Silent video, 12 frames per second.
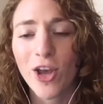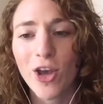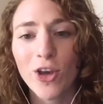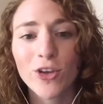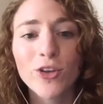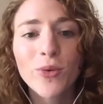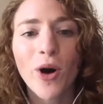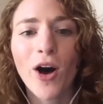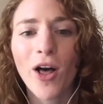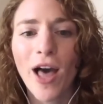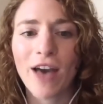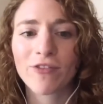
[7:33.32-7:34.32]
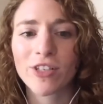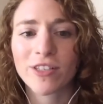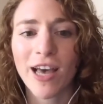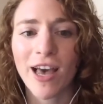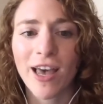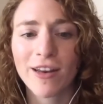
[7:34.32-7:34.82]
You all have
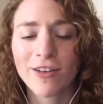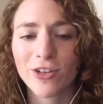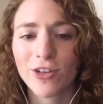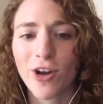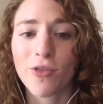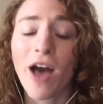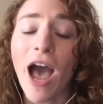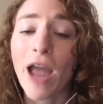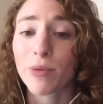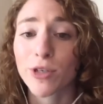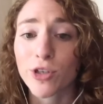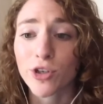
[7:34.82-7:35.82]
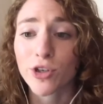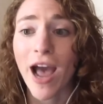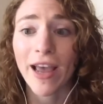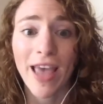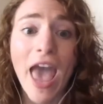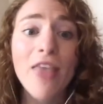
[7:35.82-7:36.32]
designed, you know, the HyperTrack
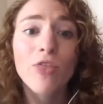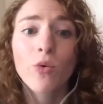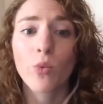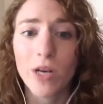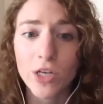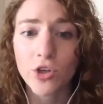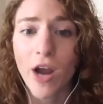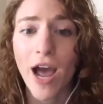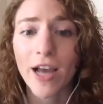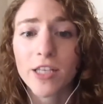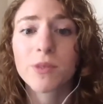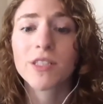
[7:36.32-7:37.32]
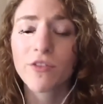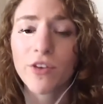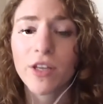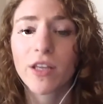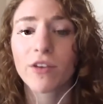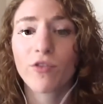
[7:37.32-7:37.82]
and the WinTrack
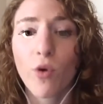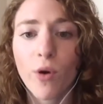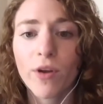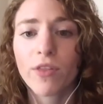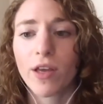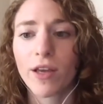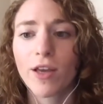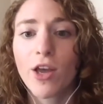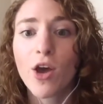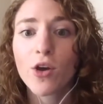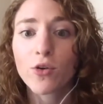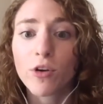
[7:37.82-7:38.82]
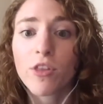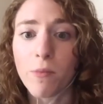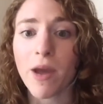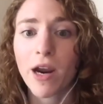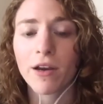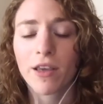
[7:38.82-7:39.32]
specifically for the North
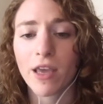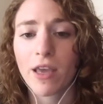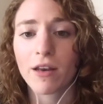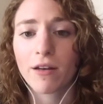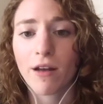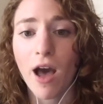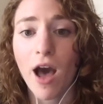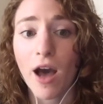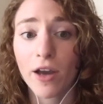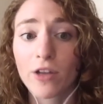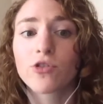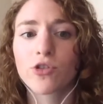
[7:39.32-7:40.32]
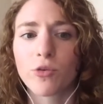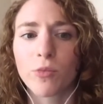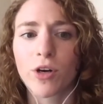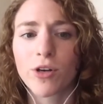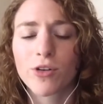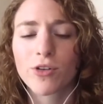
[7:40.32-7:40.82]
American
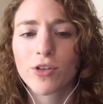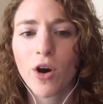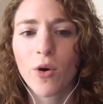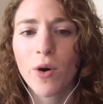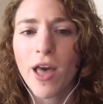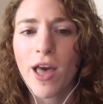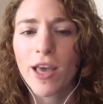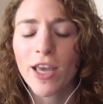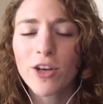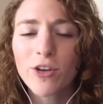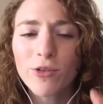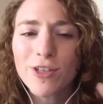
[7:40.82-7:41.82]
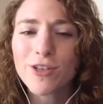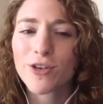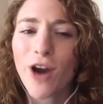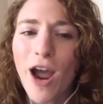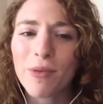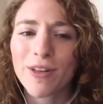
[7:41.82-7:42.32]
consumer. So can you
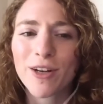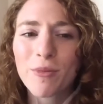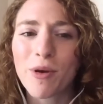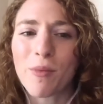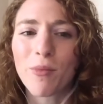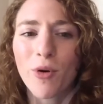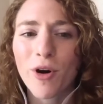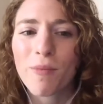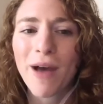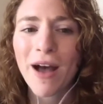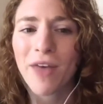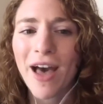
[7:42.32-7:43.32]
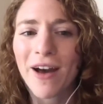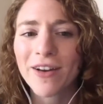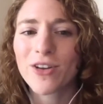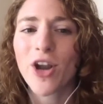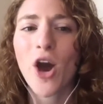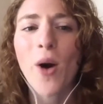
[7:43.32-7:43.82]
describe a little bit more about that, you
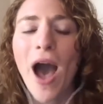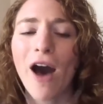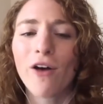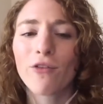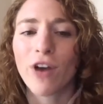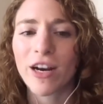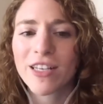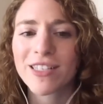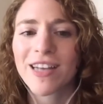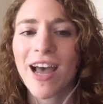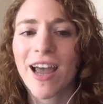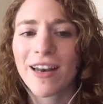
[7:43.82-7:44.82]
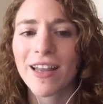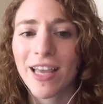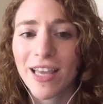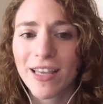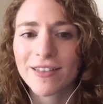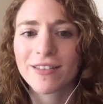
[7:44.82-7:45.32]
know, how Vredestein
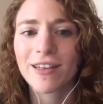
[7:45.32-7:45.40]
is